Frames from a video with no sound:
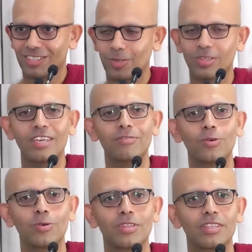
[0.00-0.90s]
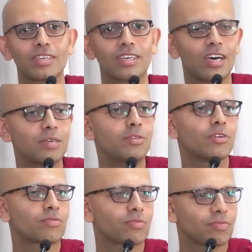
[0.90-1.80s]
So therefore the
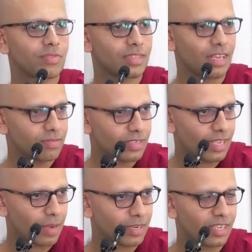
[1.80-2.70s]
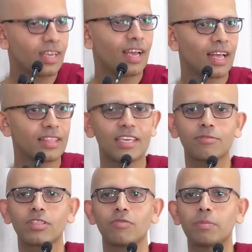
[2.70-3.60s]
karma of theft is happening and
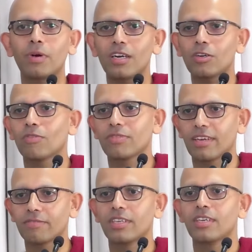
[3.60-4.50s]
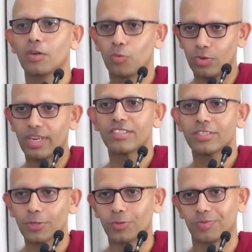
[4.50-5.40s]
therefore the vipaka of theft would
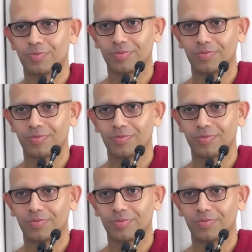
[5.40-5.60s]
ensue.